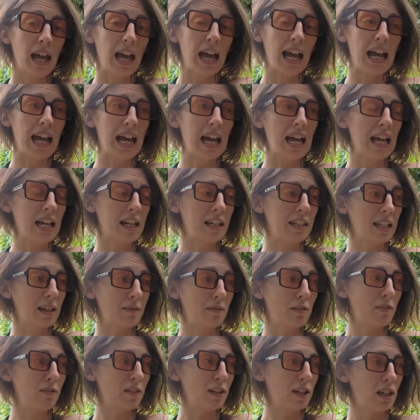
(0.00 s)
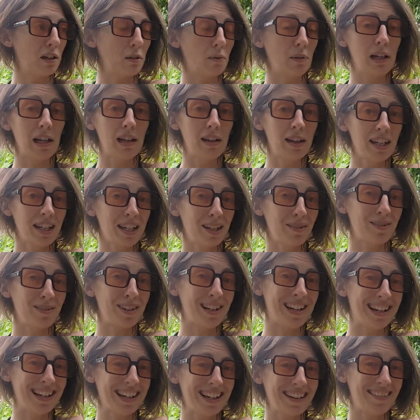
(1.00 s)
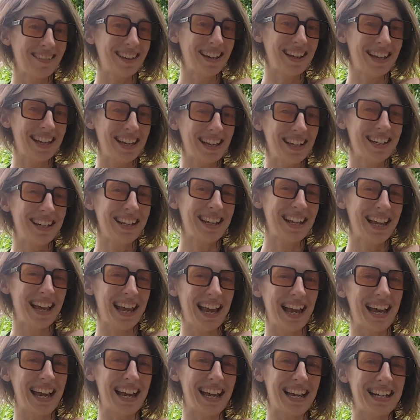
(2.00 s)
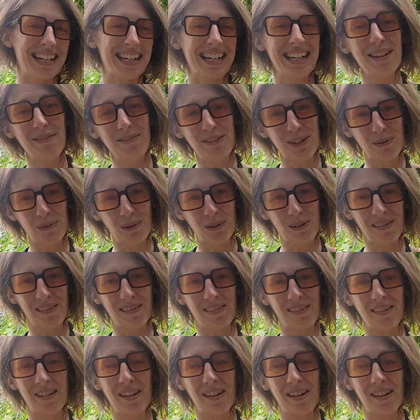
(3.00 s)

And give the video a like if you liked it. And if you want